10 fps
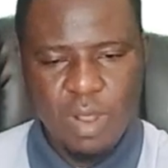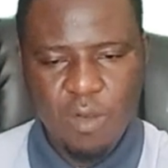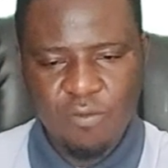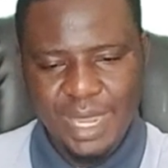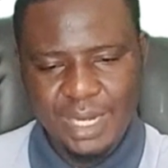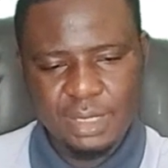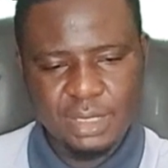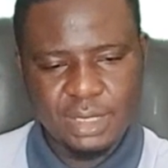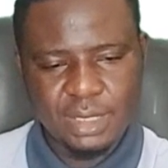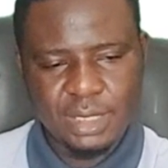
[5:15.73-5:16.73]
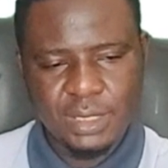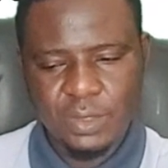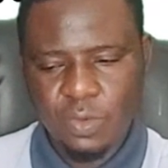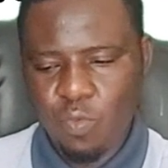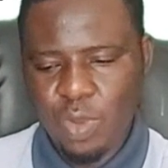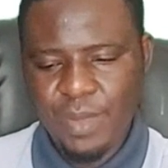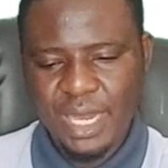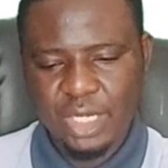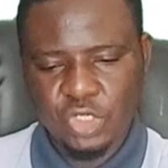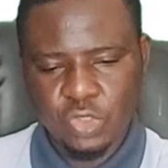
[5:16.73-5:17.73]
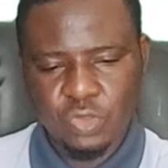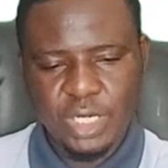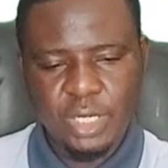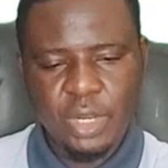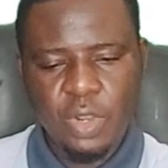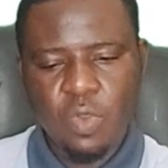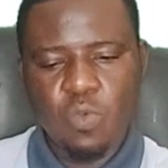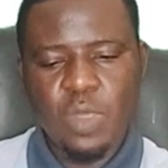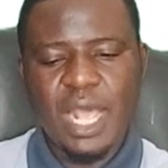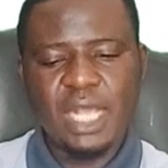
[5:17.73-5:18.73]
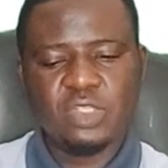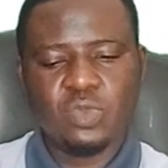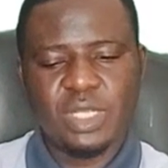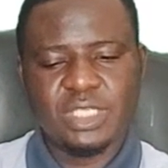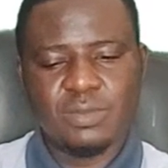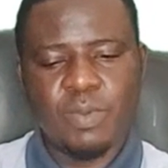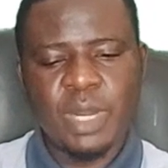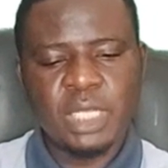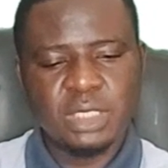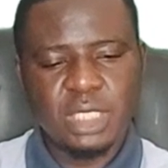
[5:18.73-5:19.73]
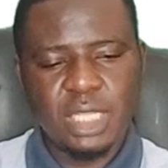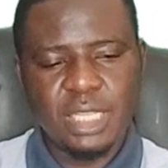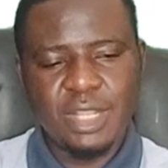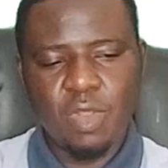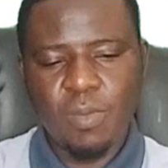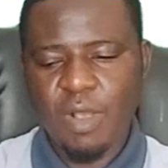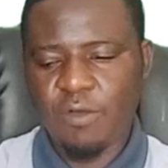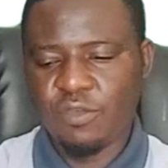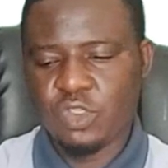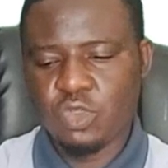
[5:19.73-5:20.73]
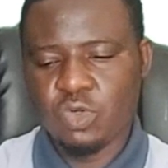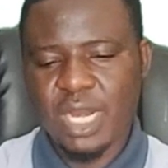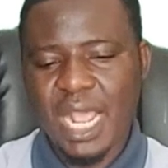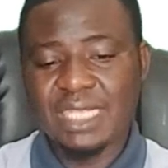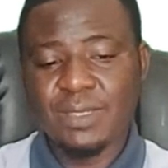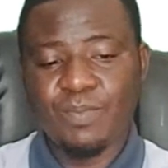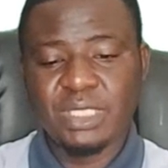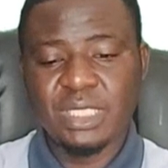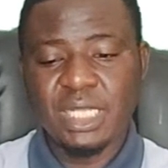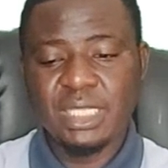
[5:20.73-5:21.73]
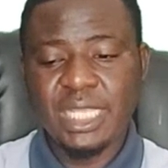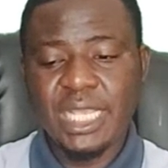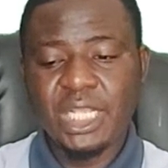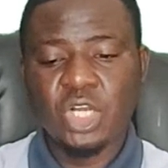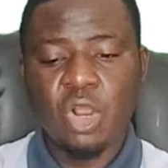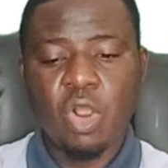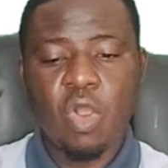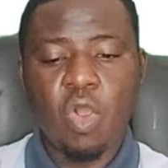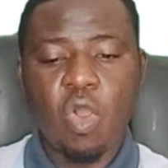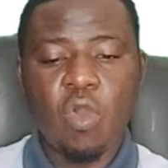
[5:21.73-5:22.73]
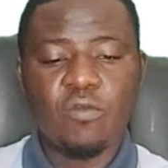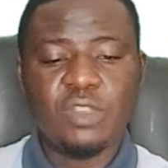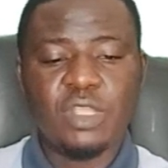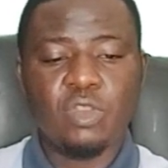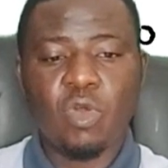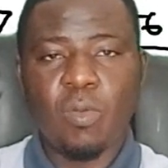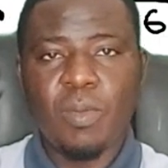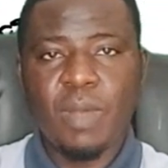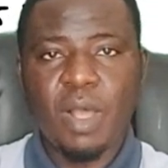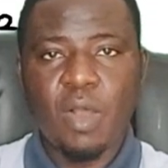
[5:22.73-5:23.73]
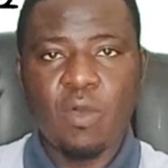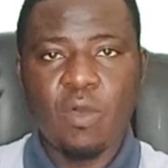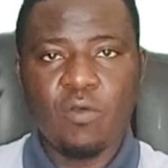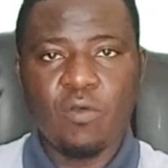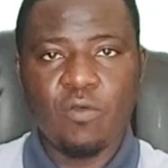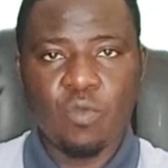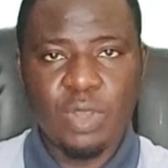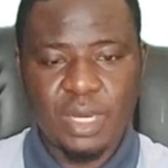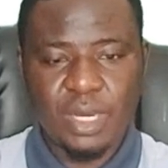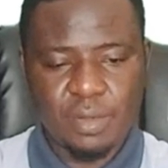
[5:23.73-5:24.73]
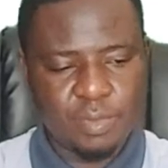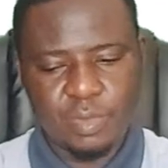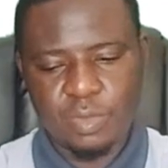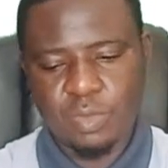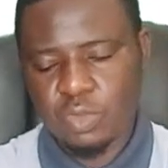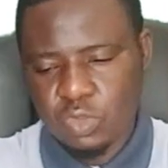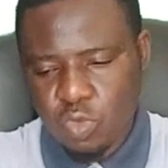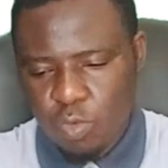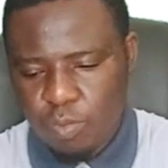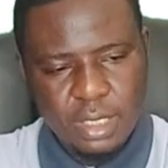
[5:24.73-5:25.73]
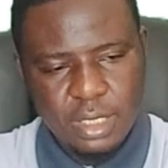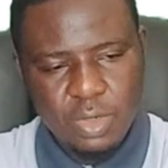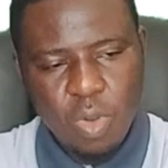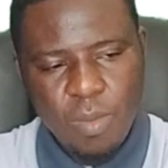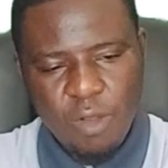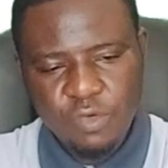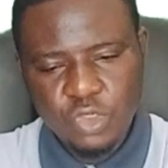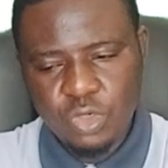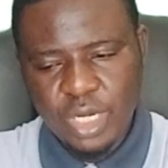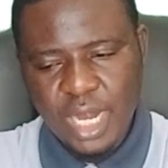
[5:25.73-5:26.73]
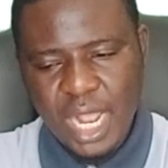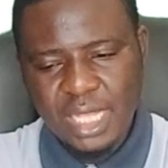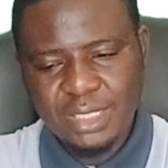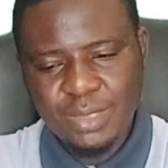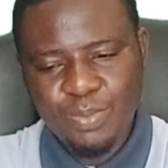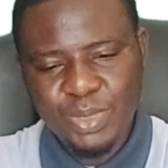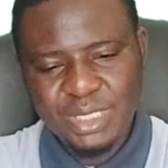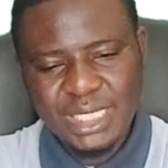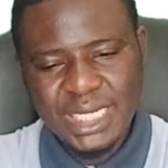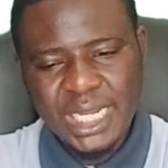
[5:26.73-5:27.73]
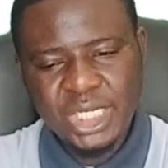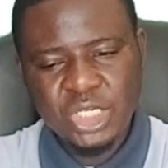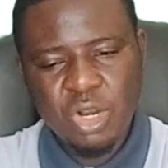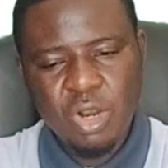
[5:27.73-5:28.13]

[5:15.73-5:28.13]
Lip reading: men, women, and children, we are asked to express the number of children as a percentage of the number of women. So, number of children as a percentage